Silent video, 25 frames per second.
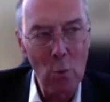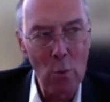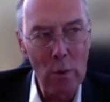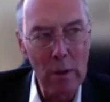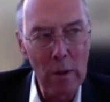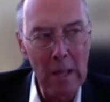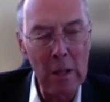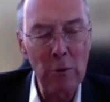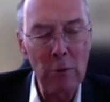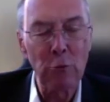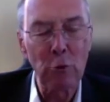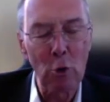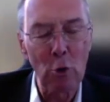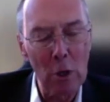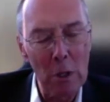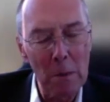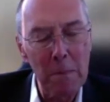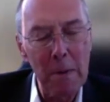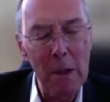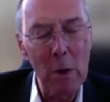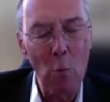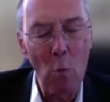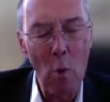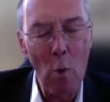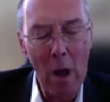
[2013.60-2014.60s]
It's going to
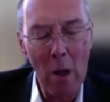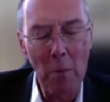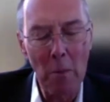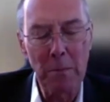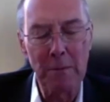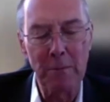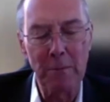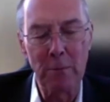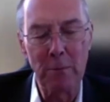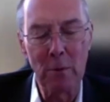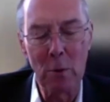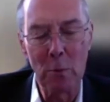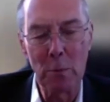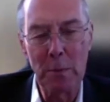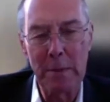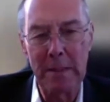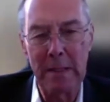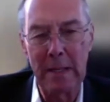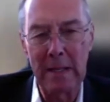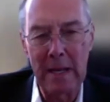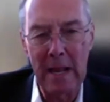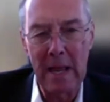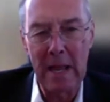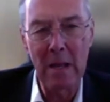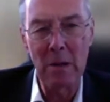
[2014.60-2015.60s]
be a while before we
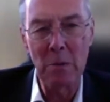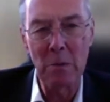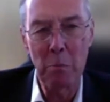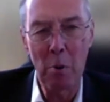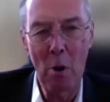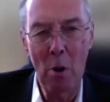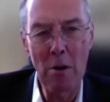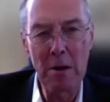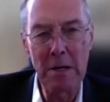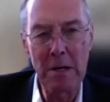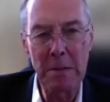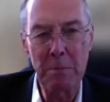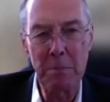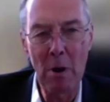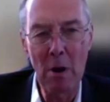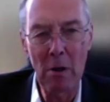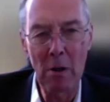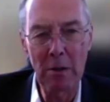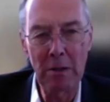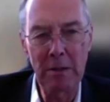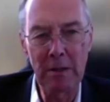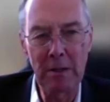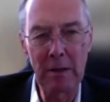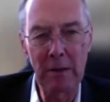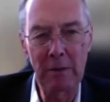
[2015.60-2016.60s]
can end party
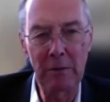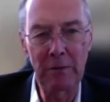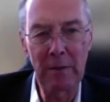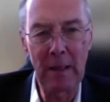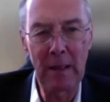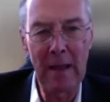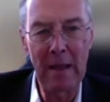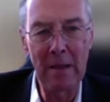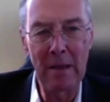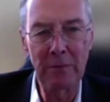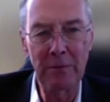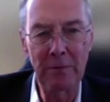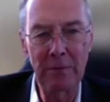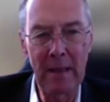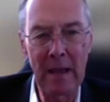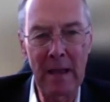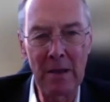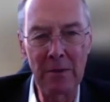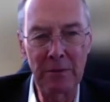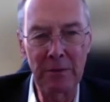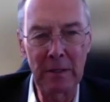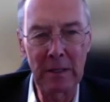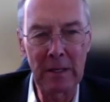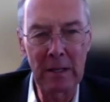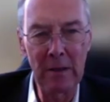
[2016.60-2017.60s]
politics as
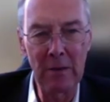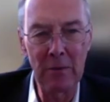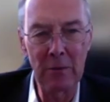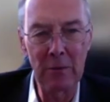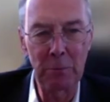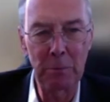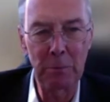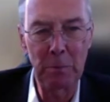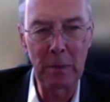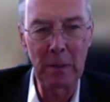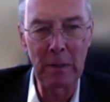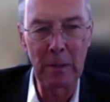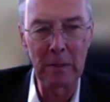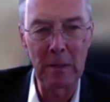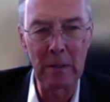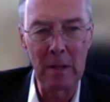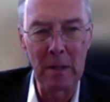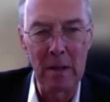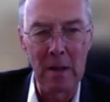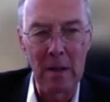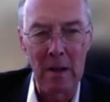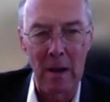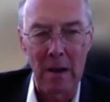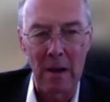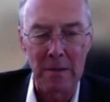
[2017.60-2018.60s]
it is, but
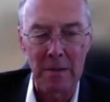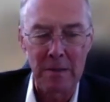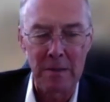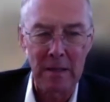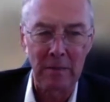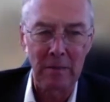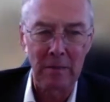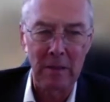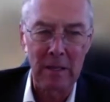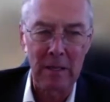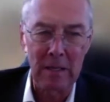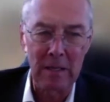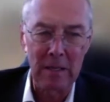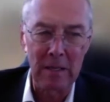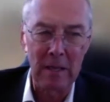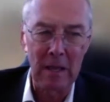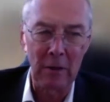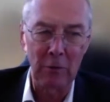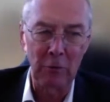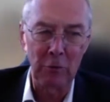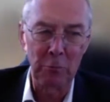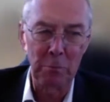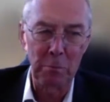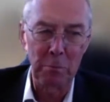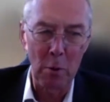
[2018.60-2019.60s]
I think the
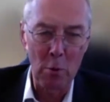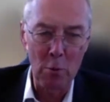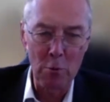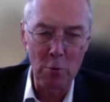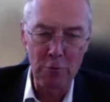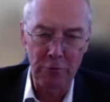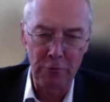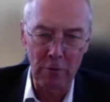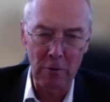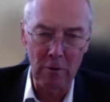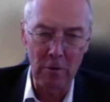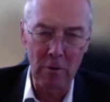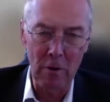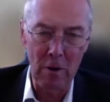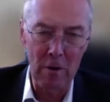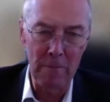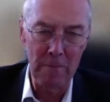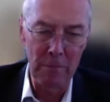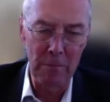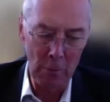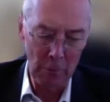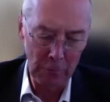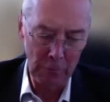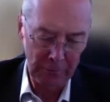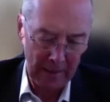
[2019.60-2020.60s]
exposure of
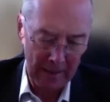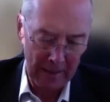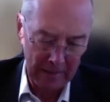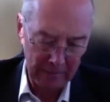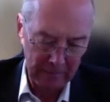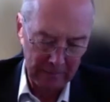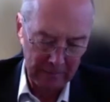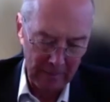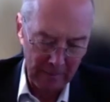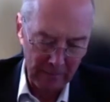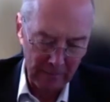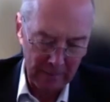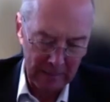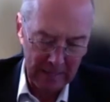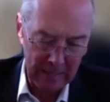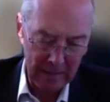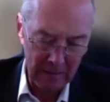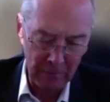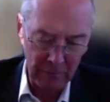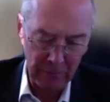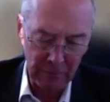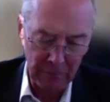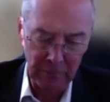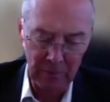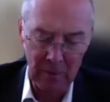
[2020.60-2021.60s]
those
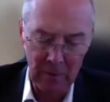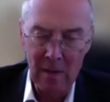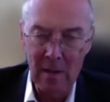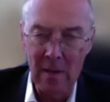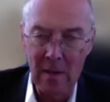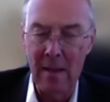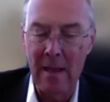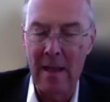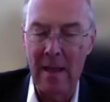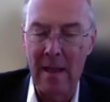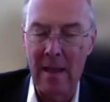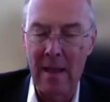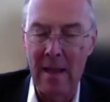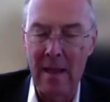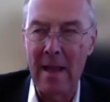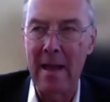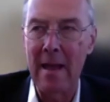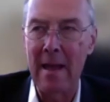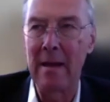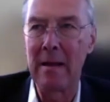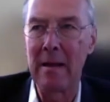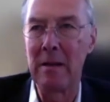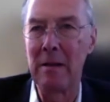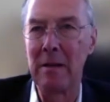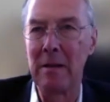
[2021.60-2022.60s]
activities,
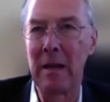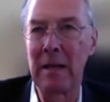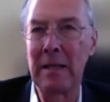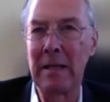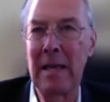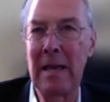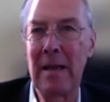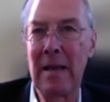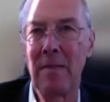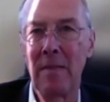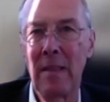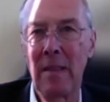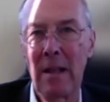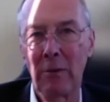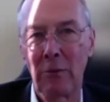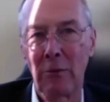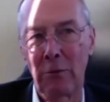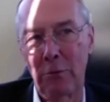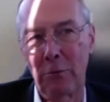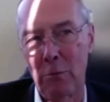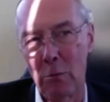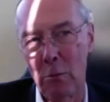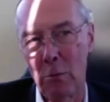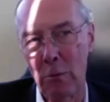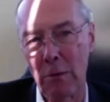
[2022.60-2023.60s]
and again, that's
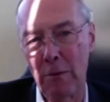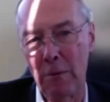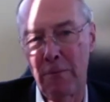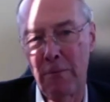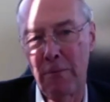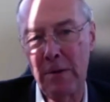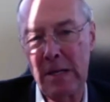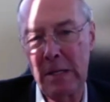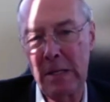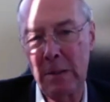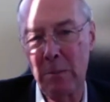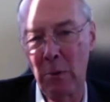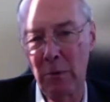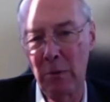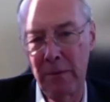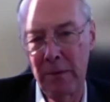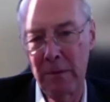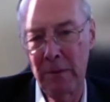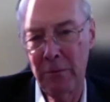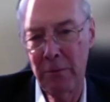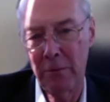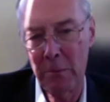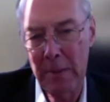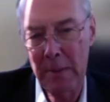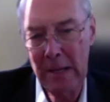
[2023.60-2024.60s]
through the freedom of
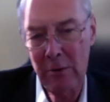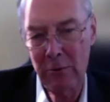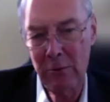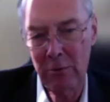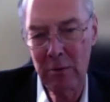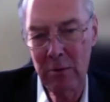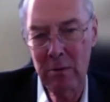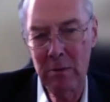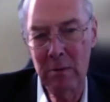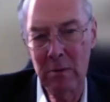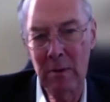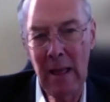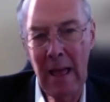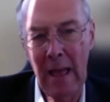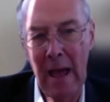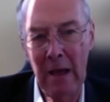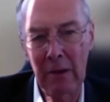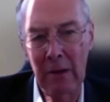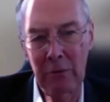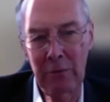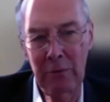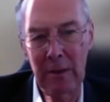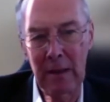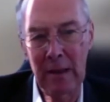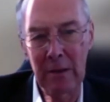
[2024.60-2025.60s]
information
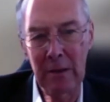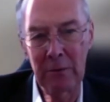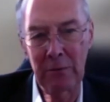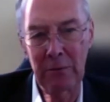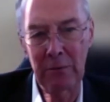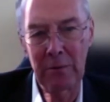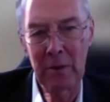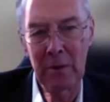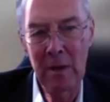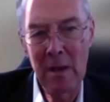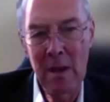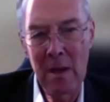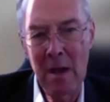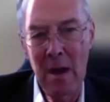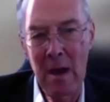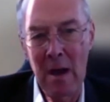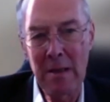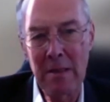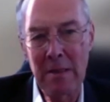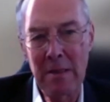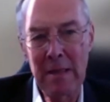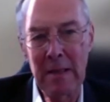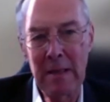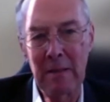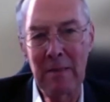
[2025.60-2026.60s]
access, I
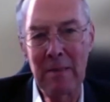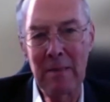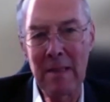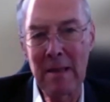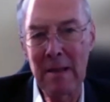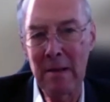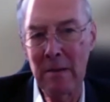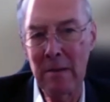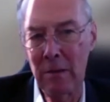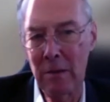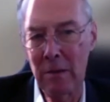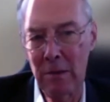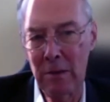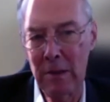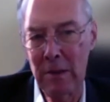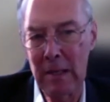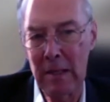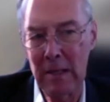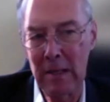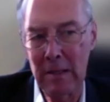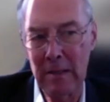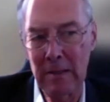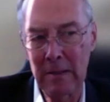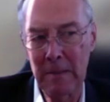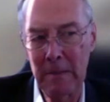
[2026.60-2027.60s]
think then
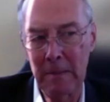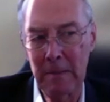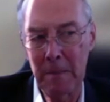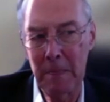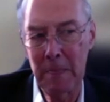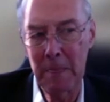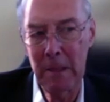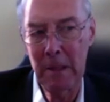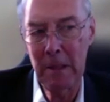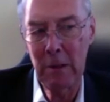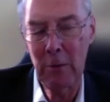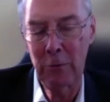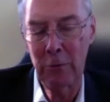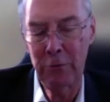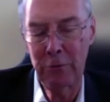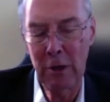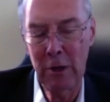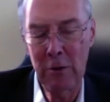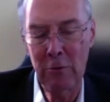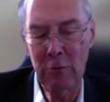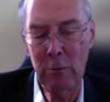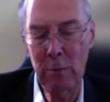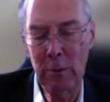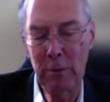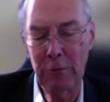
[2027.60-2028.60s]
the
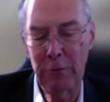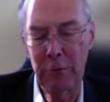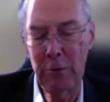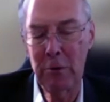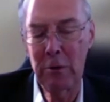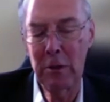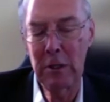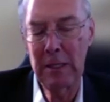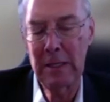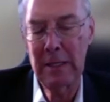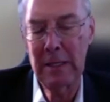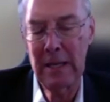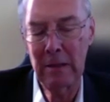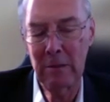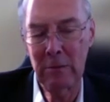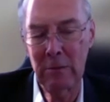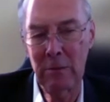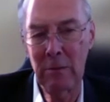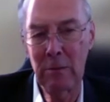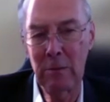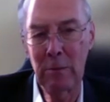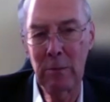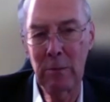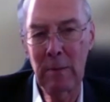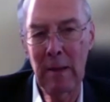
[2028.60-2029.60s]
constituents are going to get
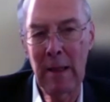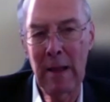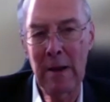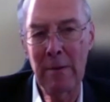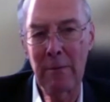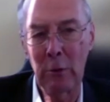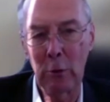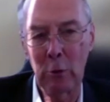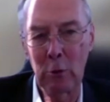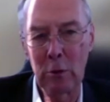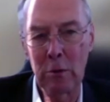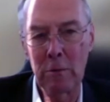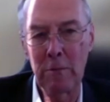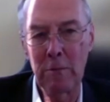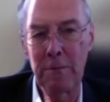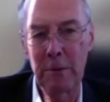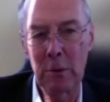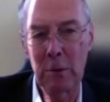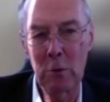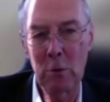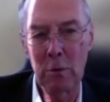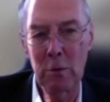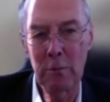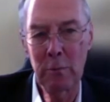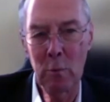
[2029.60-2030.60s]
to have a good
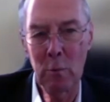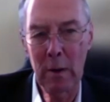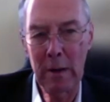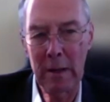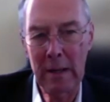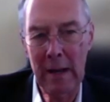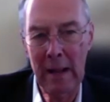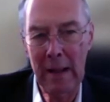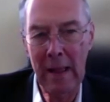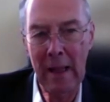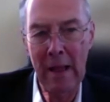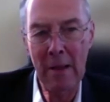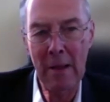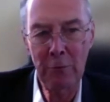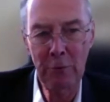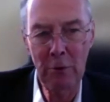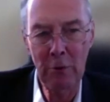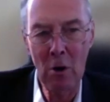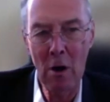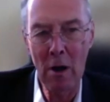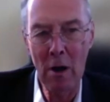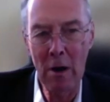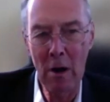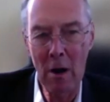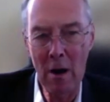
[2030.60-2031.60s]
view of what has
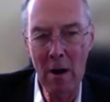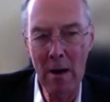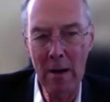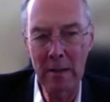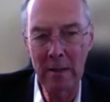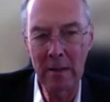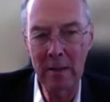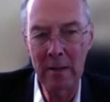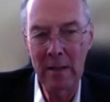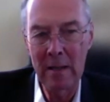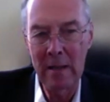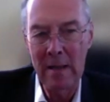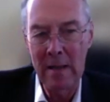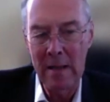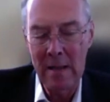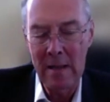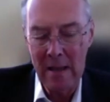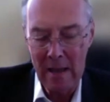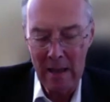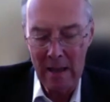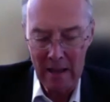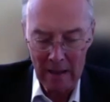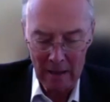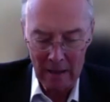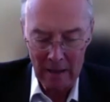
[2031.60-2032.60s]
gone on
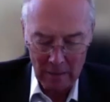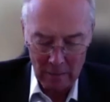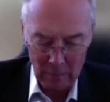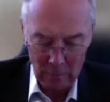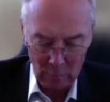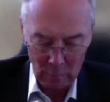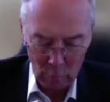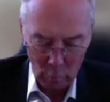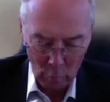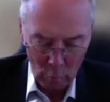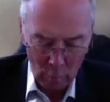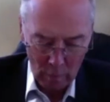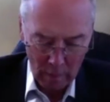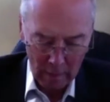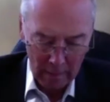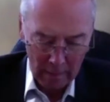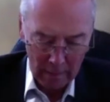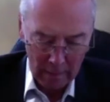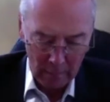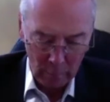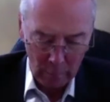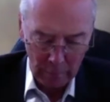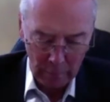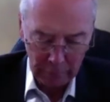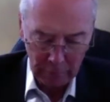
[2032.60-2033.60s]
and
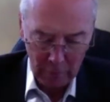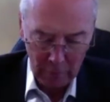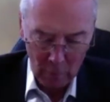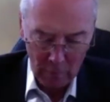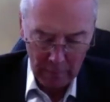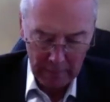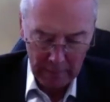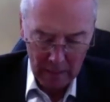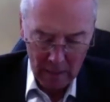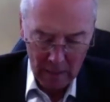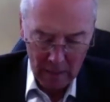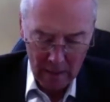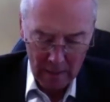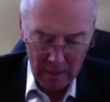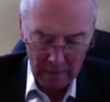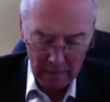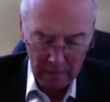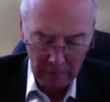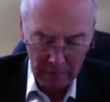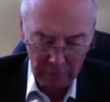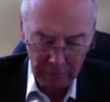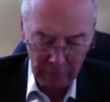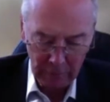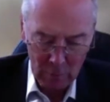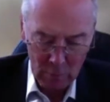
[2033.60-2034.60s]
what's going on.
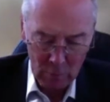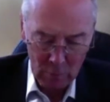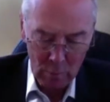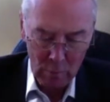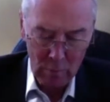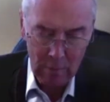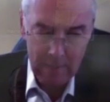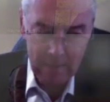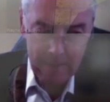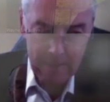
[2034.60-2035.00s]
And so